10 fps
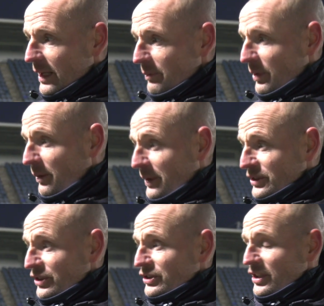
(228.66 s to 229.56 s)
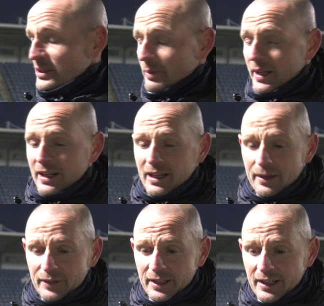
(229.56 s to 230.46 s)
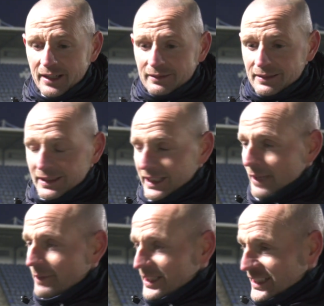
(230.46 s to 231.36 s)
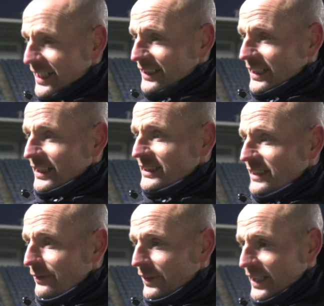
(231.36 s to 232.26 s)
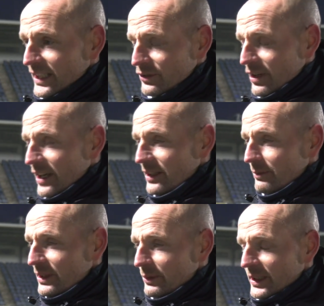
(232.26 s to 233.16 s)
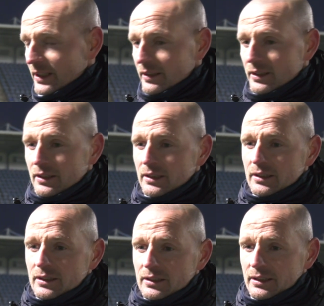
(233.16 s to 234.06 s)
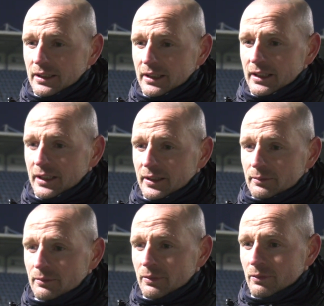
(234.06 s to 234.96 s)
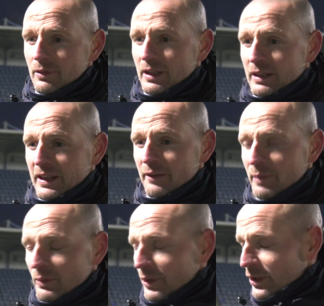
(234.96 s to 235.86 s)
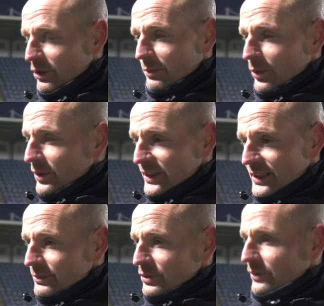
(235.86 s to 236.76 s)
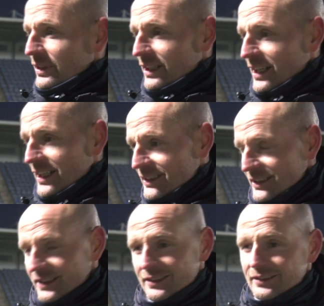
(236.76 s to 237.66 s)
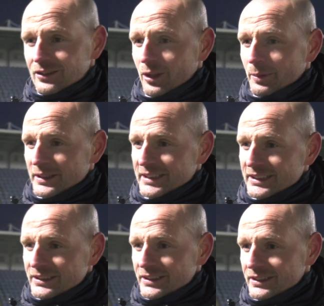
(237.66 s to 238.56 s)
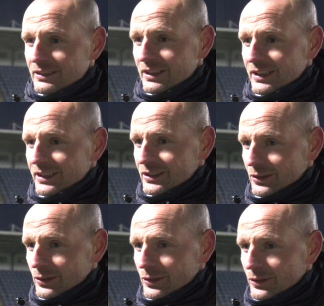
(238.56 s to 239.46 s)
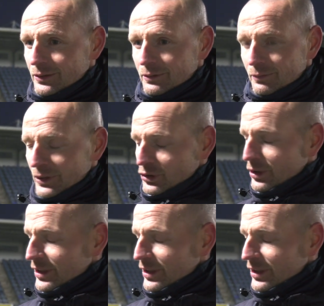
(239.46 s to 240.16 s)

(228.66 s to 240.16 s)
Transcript: It probably suits us better having the game on the Saturday against Inverness rather than midweek. They've been one of our bogey teams over the last couple of seasons, so we're due